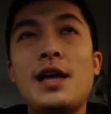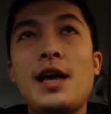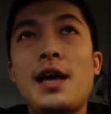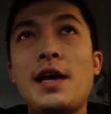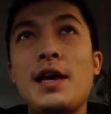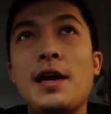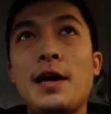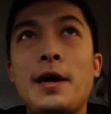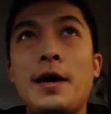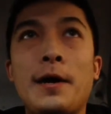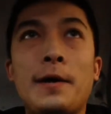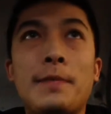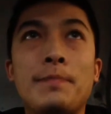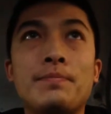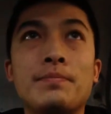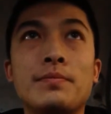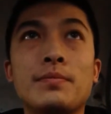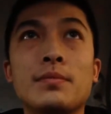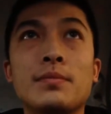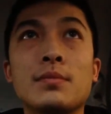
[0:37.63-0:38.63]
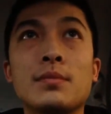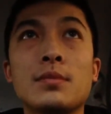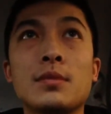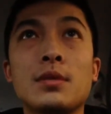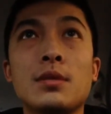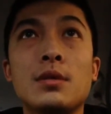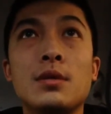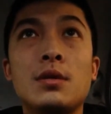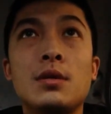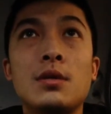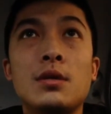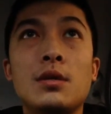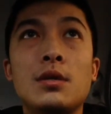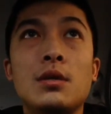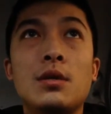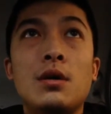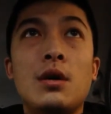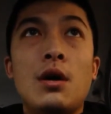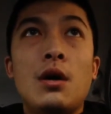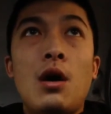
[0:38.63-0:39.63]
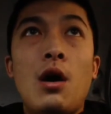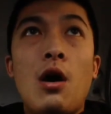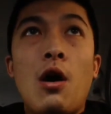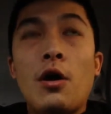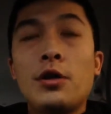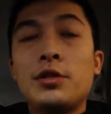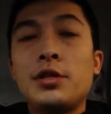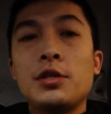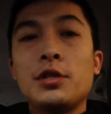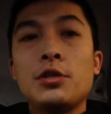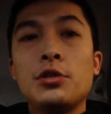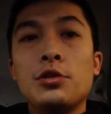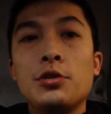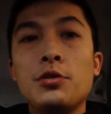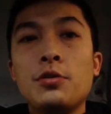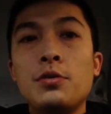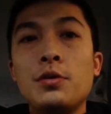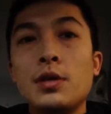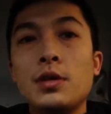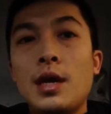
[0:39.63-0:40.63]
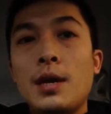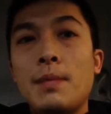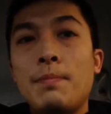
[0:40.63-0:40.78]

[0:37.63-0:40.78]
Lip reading: a hard thing to do,